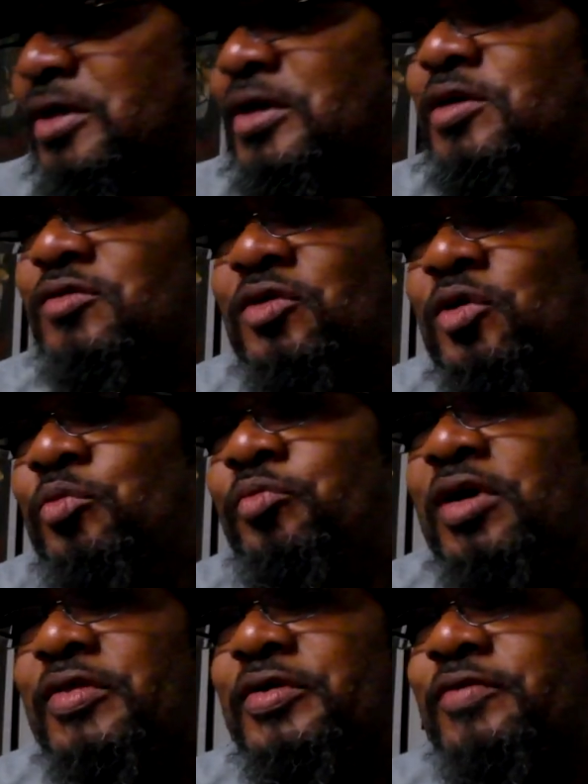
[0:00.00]
brother, if you
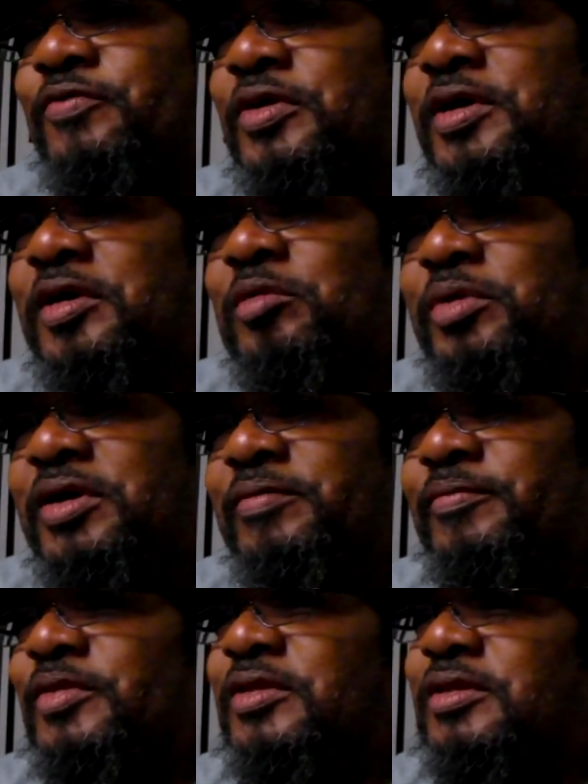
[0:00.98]
hear me,
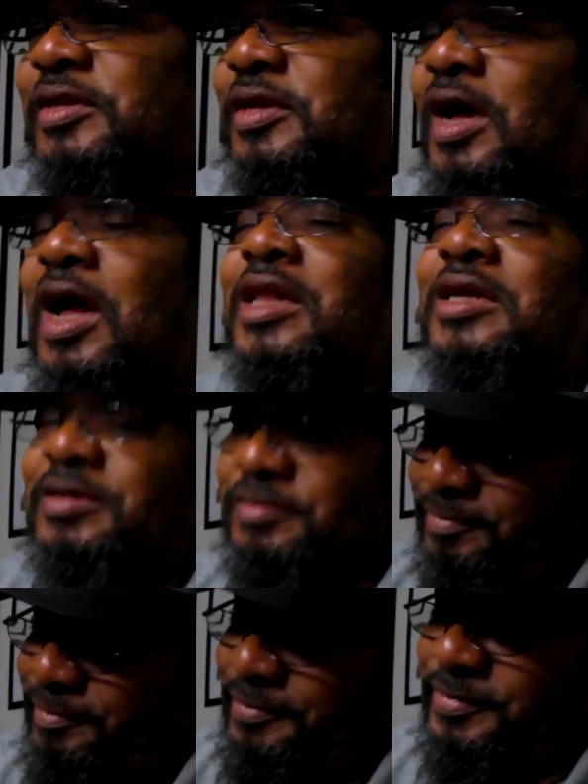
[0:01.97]
holla.
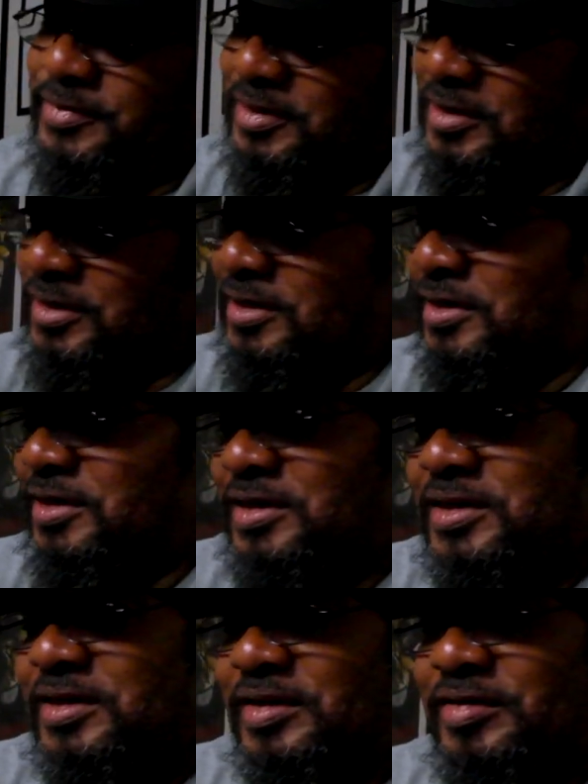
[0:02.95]
Because I
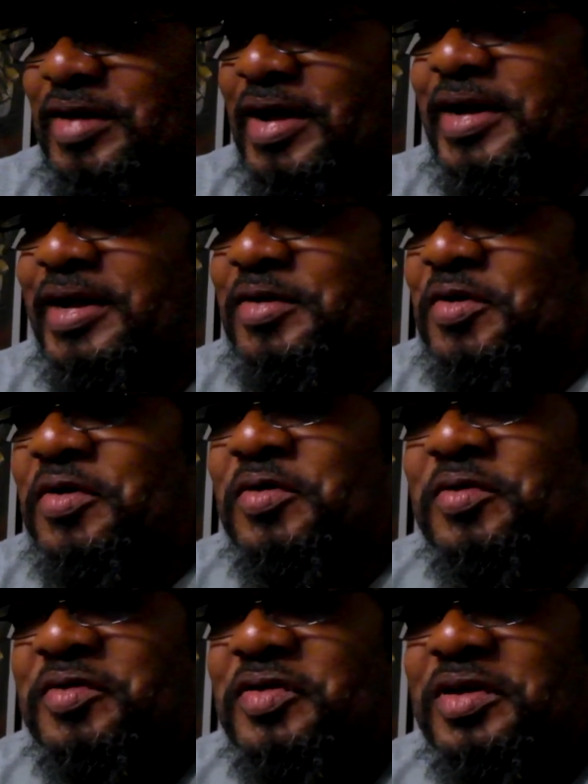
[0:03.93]
ain't heard or seen
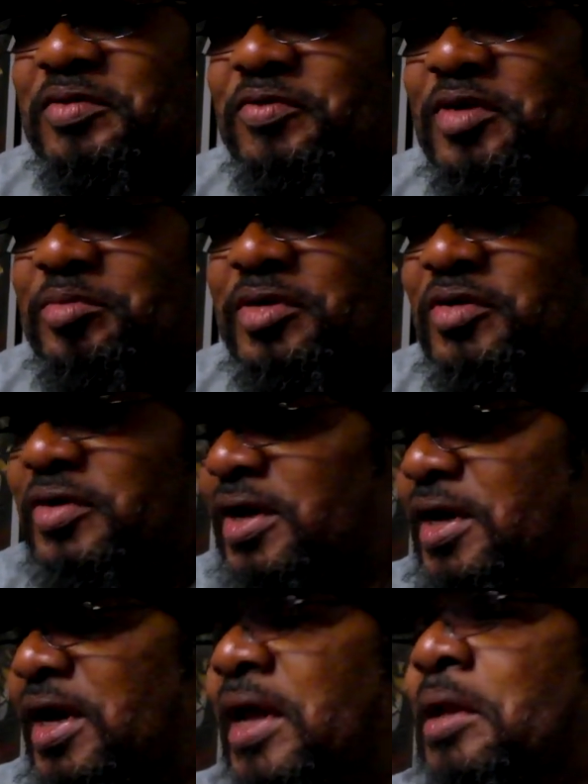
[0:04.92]
from you in a
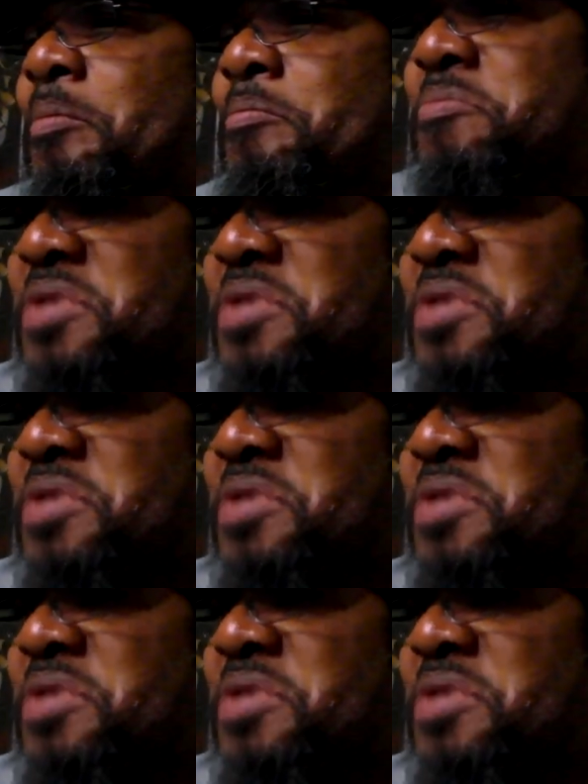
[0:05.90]
minute.